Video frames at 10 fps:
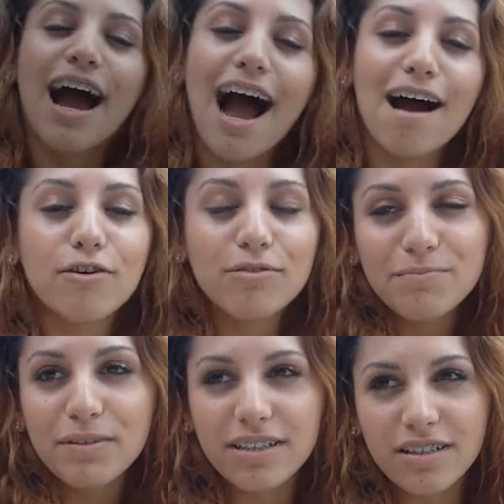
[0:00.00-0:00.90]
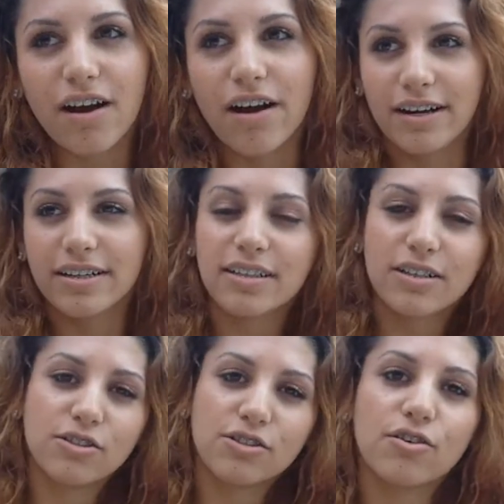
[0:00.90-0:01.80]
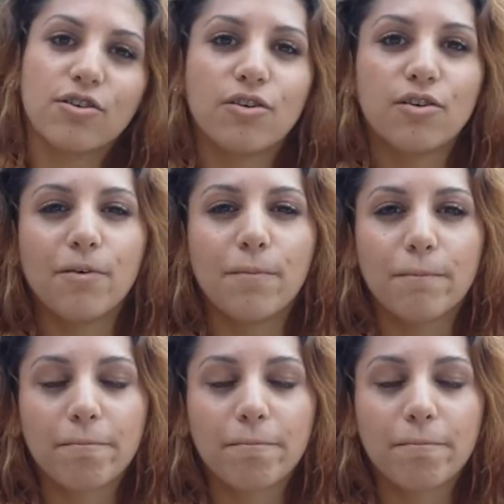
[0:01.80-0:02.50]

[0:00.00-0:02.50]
I've always been into art, so